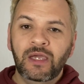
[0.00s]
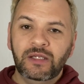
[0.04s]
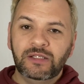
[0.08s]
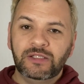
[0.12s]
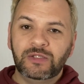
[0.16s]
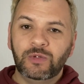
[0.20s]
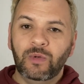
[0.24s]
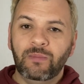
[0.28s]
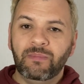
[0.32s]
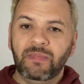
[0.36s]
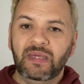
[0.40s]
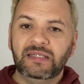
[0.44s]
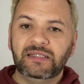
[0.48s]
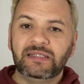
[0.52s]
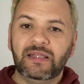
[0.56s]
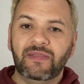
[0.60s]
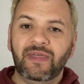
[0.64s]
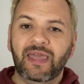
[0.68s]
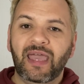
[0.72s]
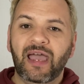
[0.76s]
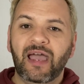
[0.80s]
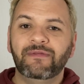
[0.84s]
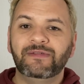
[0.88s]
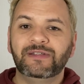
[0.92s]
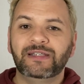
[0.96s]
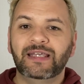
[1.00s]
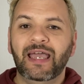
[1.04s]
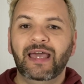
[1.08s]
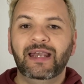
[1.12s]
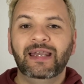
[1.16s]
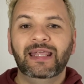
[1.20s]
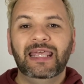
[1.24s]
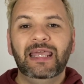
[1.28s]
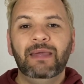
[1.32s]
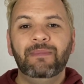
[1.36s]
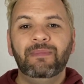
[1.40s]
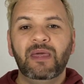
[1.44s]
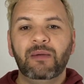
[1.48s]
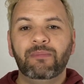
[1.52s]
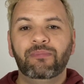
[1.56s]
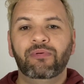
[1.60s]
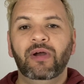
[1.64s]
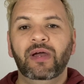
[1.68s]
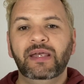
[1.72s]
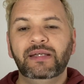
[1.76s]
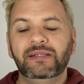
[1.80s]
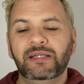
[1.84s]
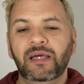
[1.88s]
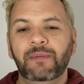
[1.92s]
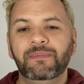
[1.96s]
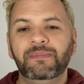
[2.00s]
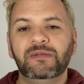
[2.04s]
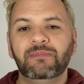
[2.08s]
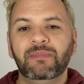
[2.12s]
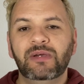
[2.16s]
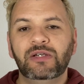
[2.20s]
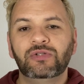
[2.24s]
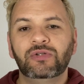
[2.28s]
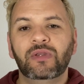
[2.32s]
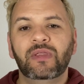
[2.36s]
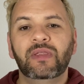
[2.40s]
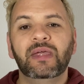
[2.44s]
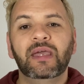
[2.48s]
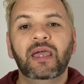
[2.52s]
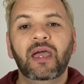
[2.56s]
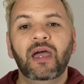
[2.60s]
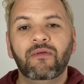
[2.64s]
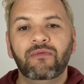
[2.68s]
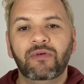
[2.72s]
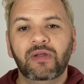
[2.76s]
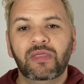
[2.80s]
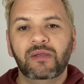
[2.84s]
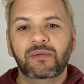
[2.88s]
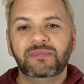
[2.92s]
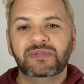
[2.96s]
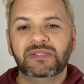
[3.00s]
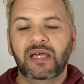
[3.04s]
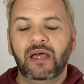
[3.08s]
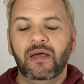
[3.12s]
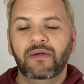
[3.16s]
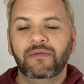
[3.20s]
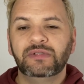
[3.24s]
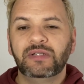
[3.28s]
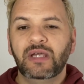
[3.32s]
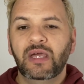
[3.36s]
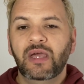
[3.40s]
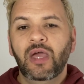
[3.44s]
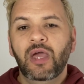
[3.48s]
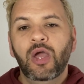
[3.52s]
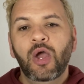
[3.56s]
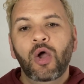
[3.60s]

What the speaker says: So it means that they have to kind of keep their price up to make sure that they're covering themselves.